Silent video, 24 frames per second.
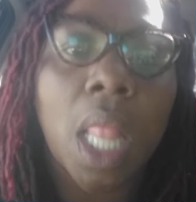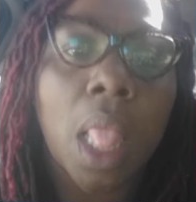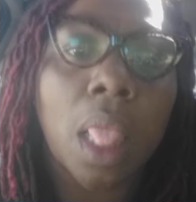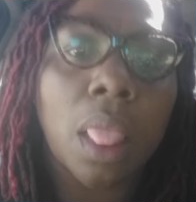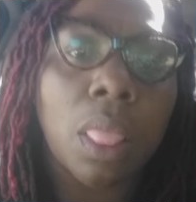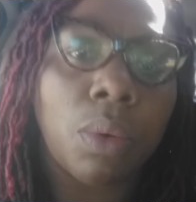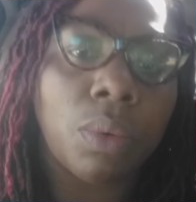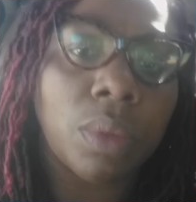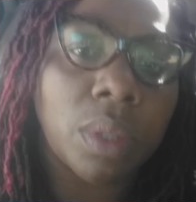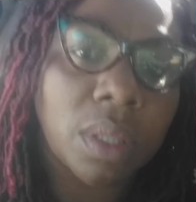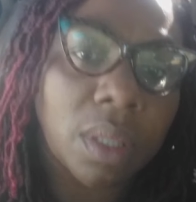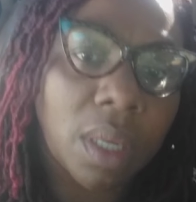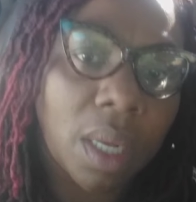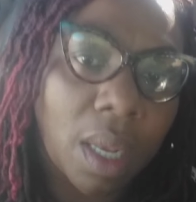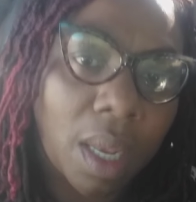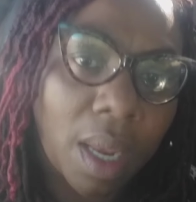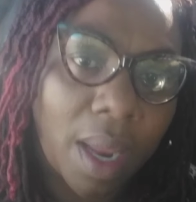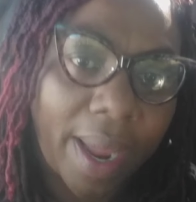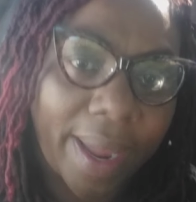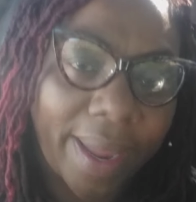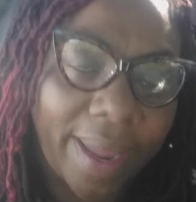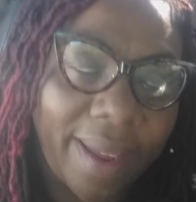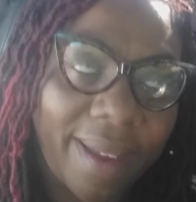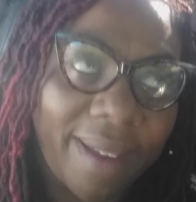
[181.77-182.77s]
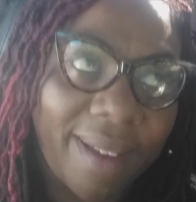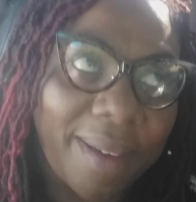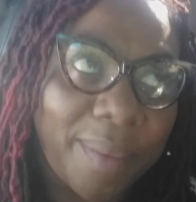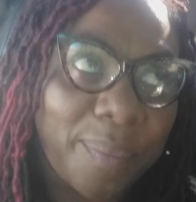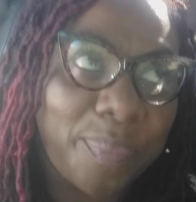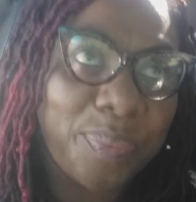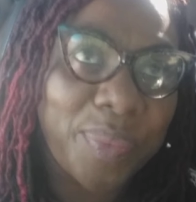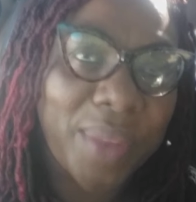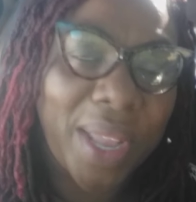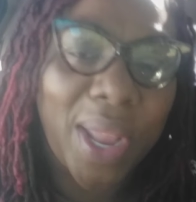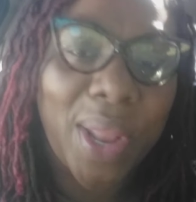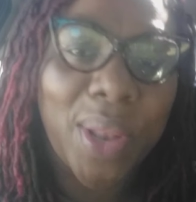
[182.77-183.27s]
looked like
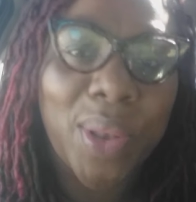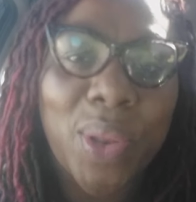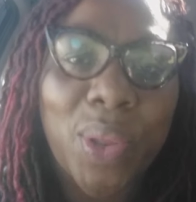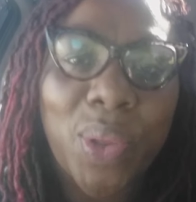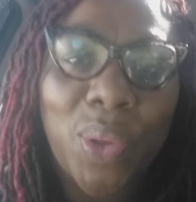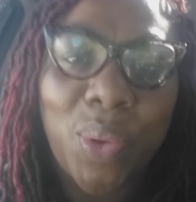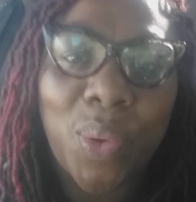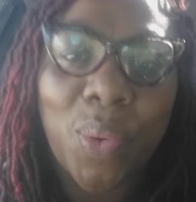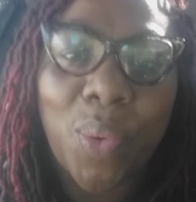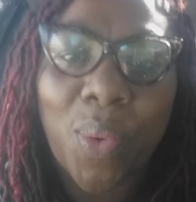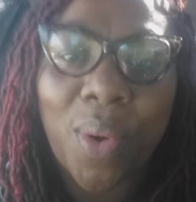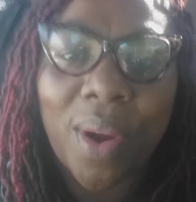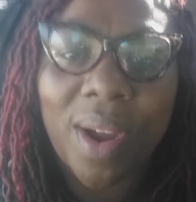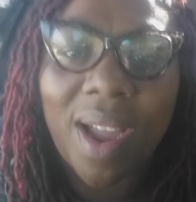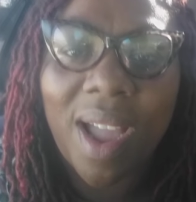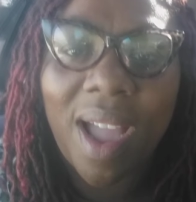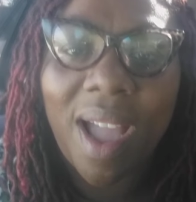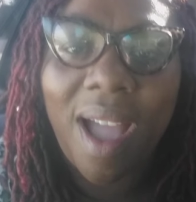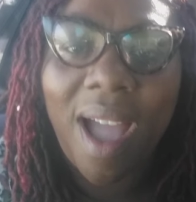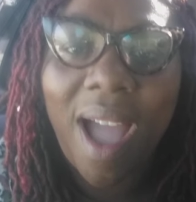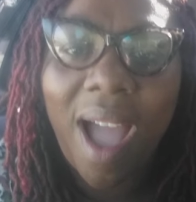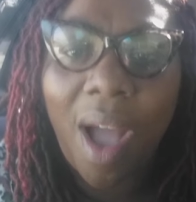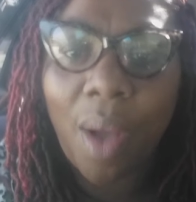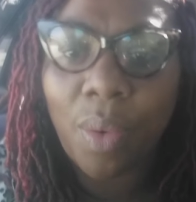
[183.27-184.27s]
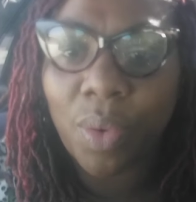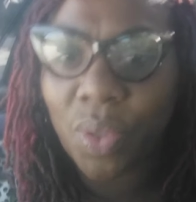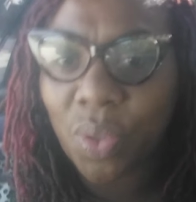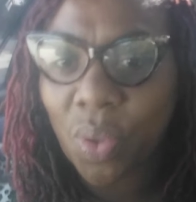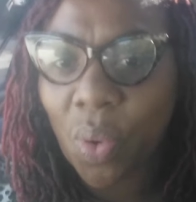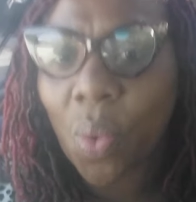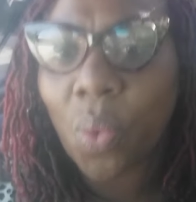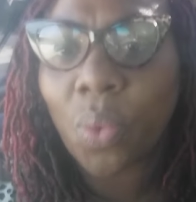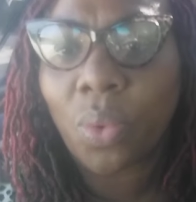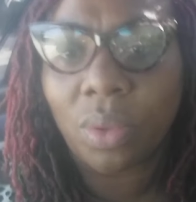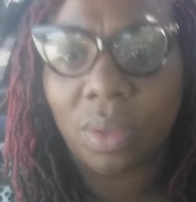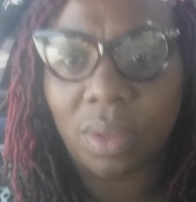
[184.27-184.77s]
in your
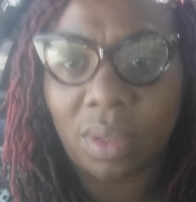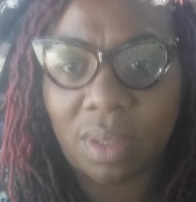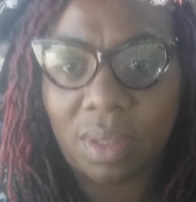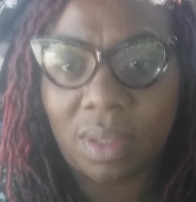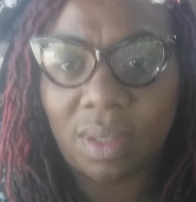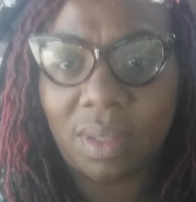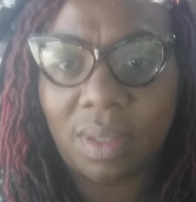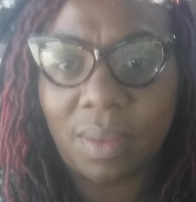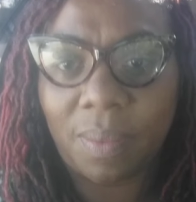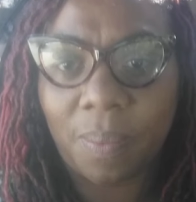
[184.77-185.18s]
household.